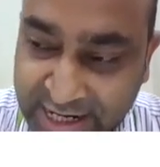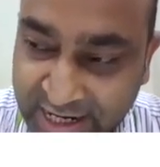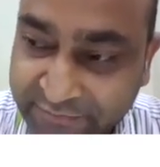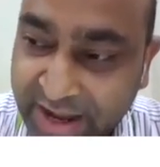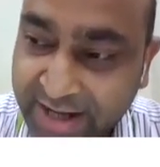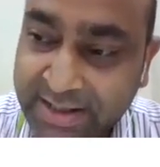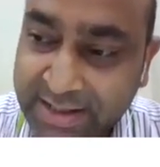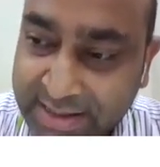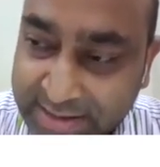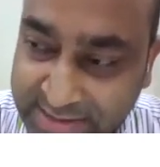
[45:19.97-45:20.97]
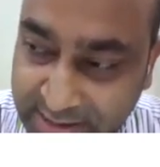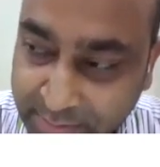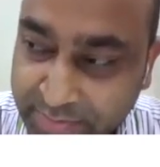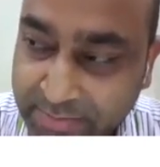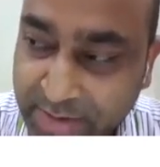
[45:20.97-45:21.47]
In fact, some
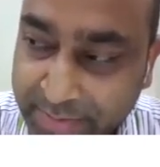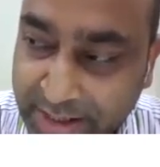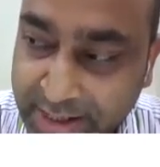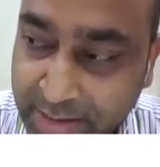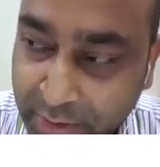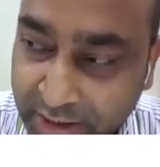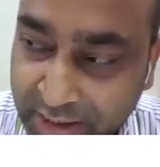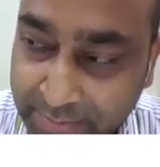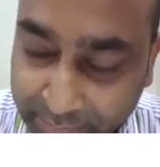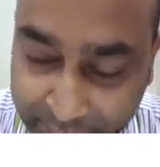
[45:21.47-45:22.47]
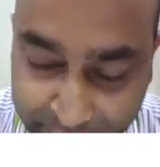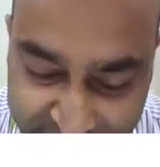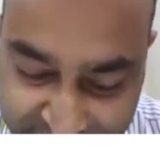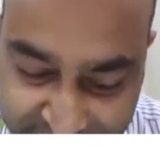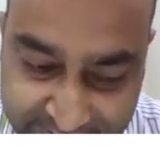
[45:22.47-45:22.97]
of the membrane remodeling
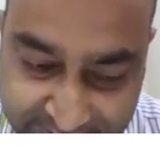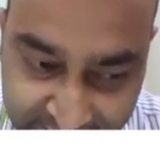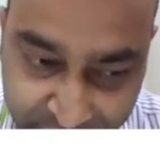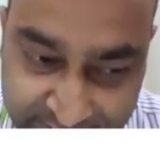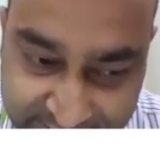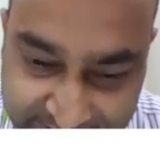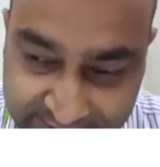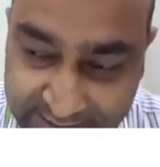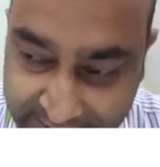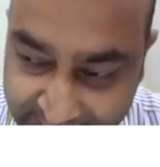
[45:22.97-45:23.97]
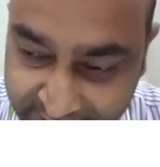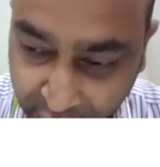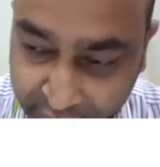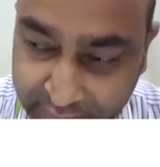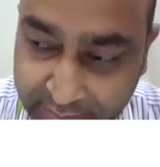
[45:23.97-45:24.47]
processes that we'll see later on